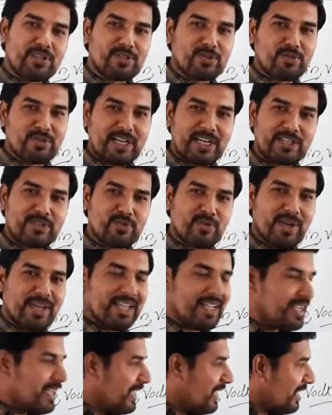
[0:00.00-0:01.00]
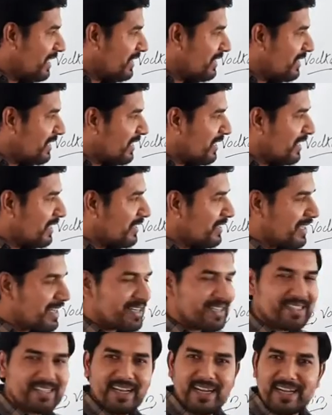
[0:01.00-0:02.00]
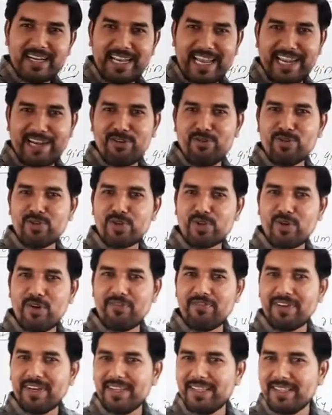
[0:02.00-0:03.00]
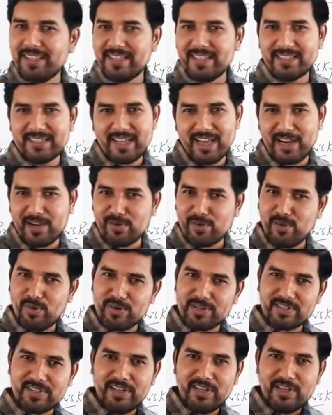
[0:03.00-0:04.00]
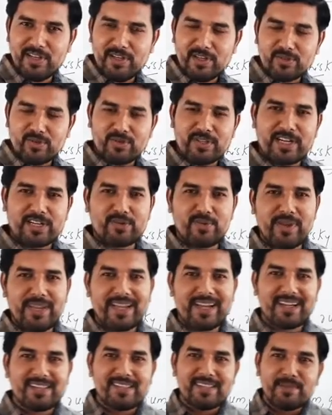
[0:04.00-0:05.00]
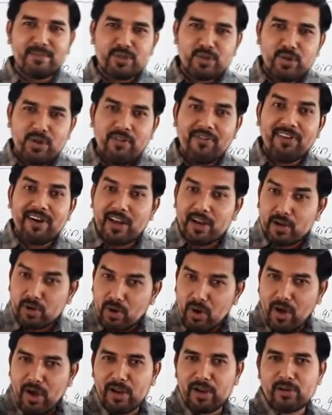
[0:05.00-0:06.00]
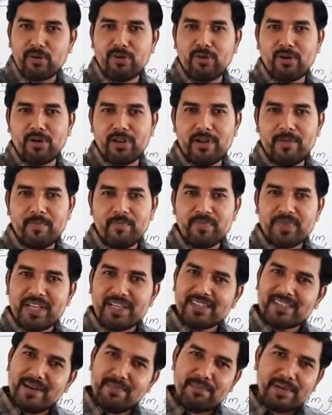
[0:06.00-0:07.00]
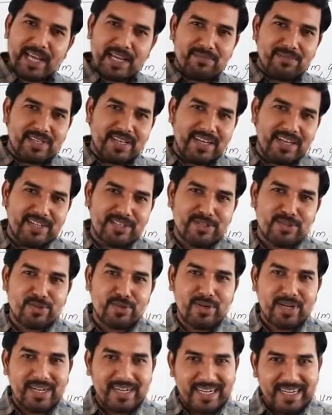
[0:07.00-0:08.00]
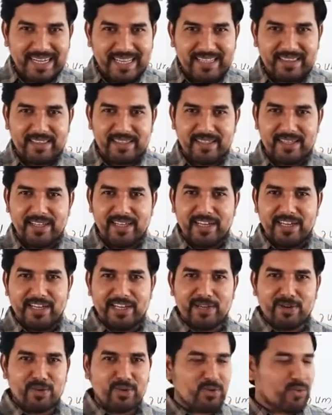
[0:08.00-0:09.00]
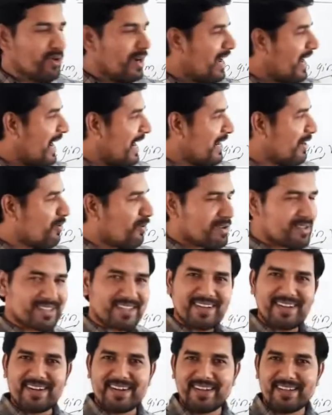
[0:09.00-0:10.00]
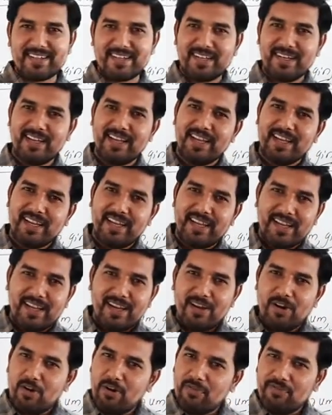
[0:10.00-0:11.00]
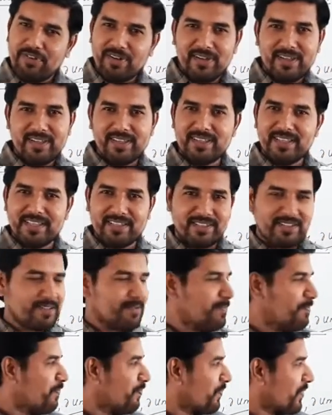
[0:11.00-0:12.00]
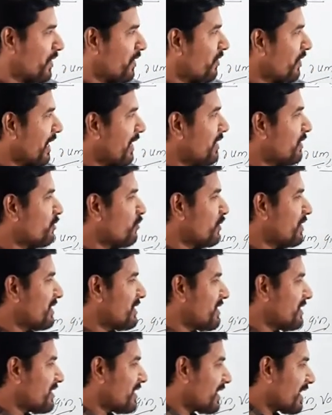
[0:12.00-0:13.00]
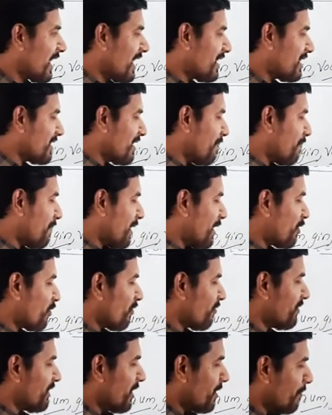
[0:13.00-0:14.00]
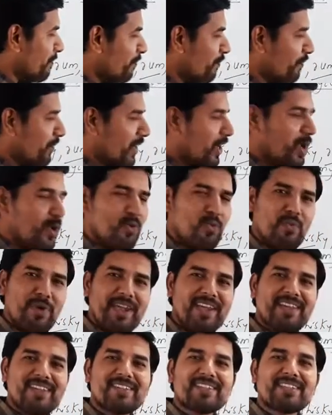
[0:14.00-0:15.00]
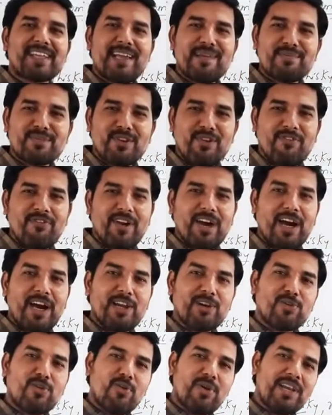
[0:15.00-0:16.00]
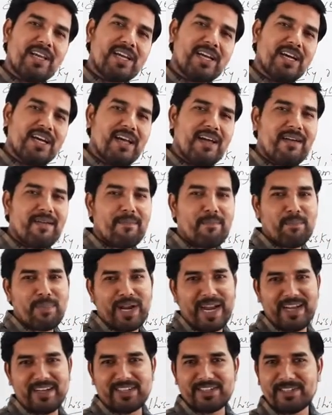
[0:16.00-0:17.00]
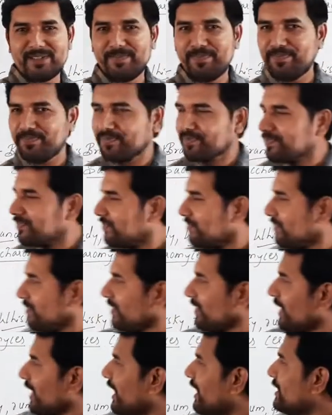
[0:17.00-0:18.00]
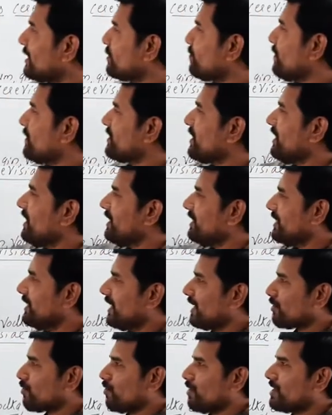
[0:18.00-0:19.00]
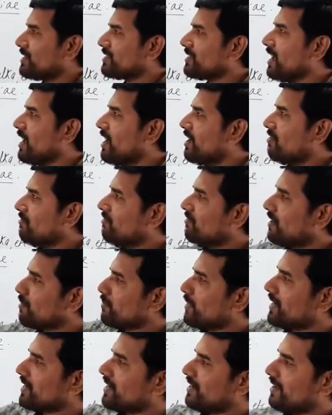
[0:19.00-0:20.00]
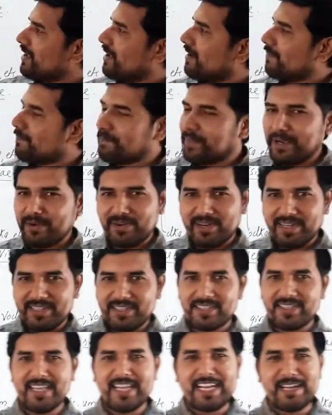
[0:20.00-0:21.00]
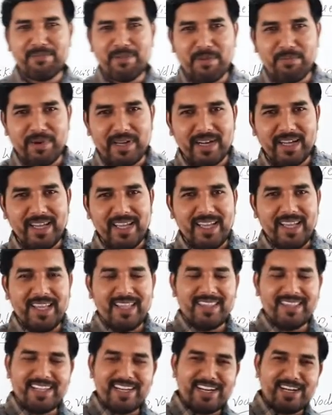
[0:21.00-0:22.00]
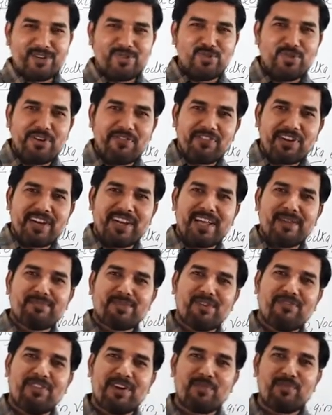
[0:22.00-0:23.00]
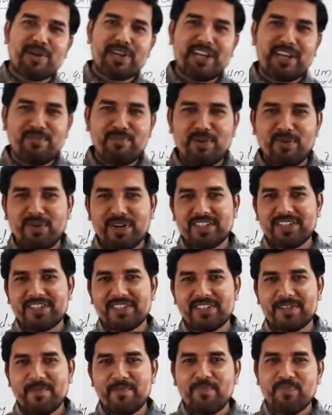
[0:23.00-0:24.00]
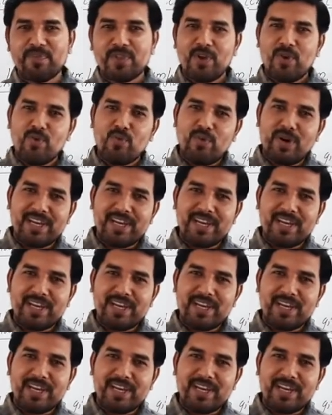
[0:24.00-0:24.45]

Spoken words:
So that's why there is a dilution of these alcohols. So that's why consumption of raw alcohol sometimes leads to death due to high concentration of this. Okay, so this is regarding the part of the various types of alcoholic brands, and especially they are called as a fermented beverages. Remember, there are two different types of fermented beverages.